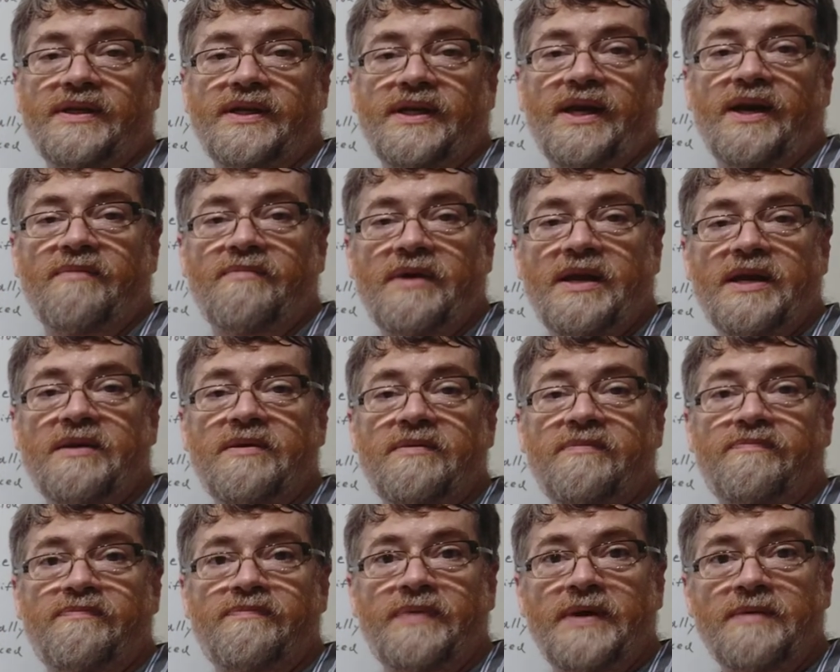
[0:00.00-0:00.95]
you know,
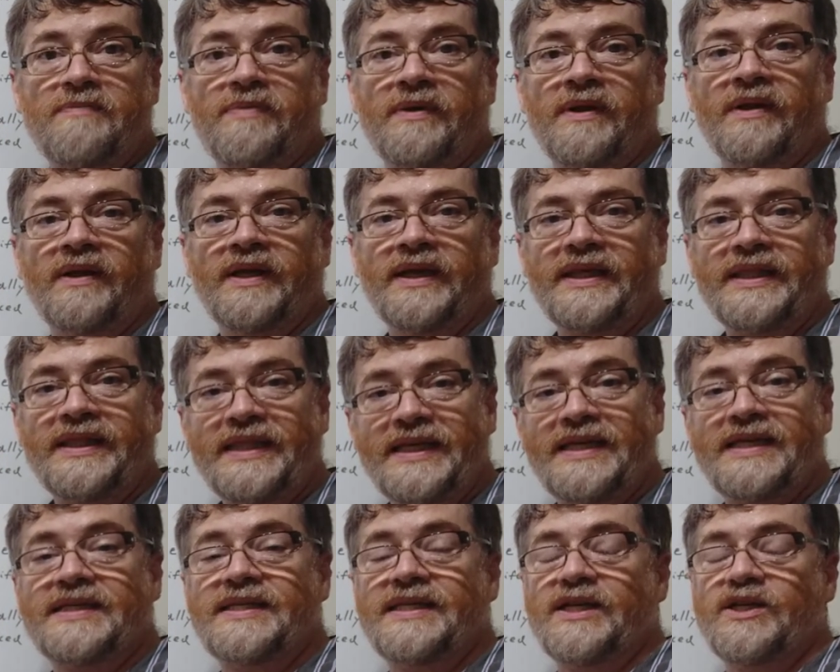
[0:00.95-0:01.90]
many people in
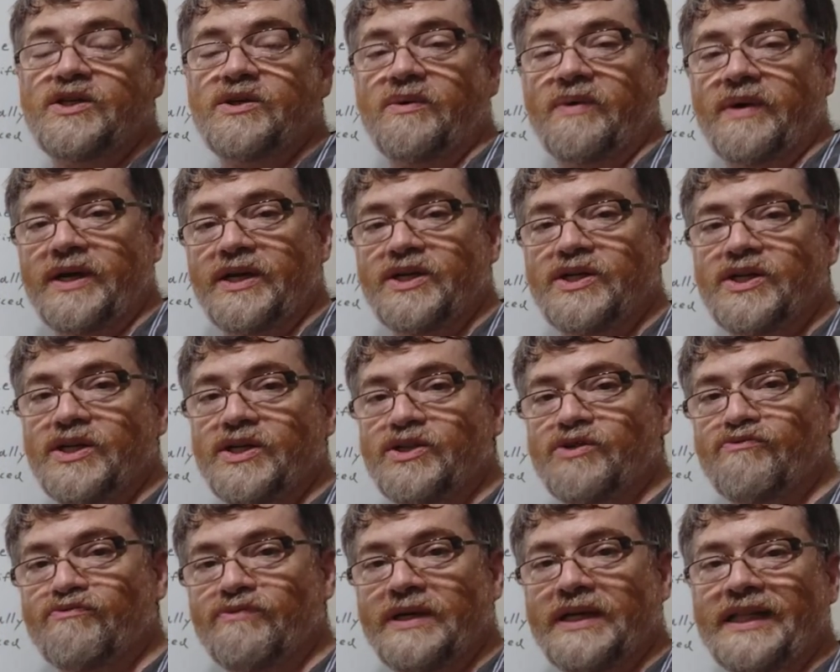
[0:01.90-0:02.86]
these
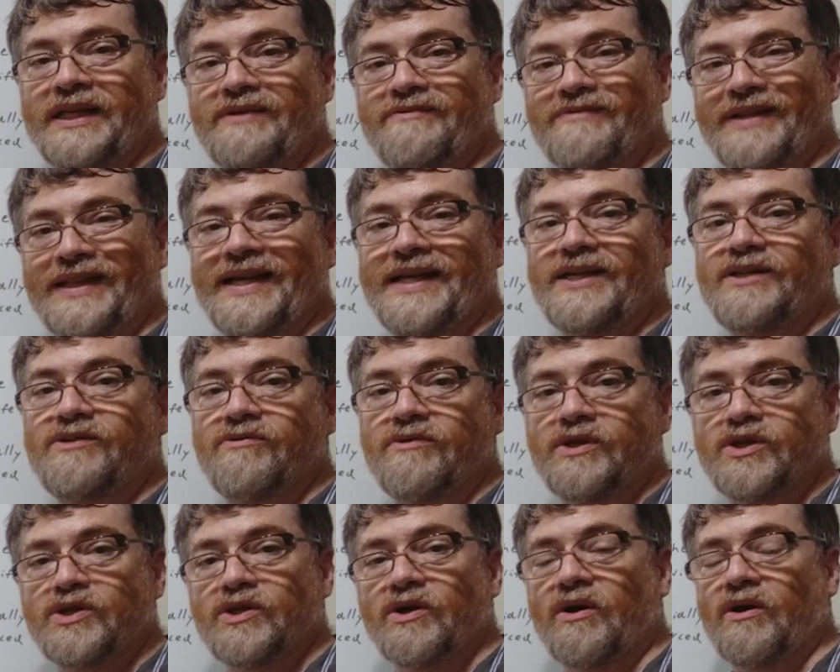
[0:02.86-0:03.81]
situations really relate to
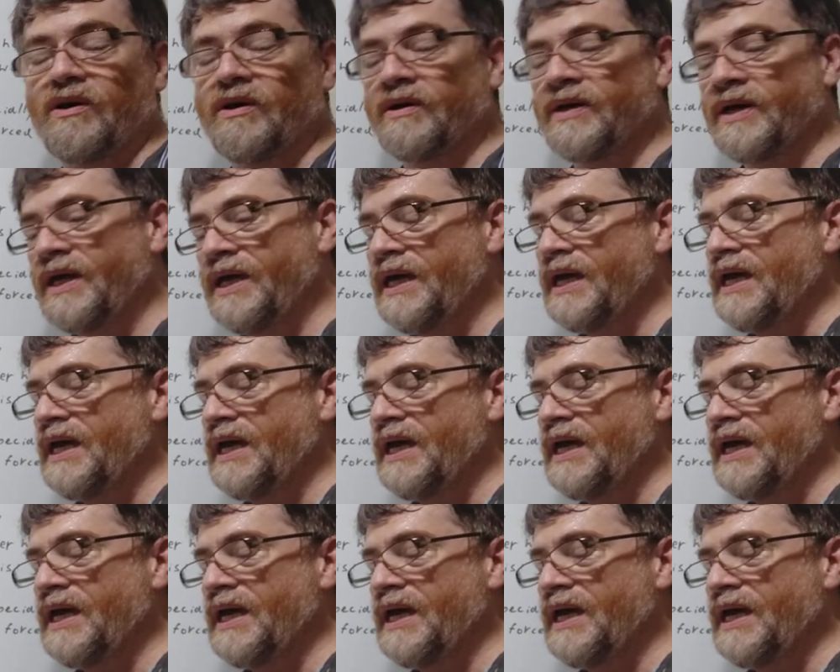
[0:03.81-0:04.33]
the song.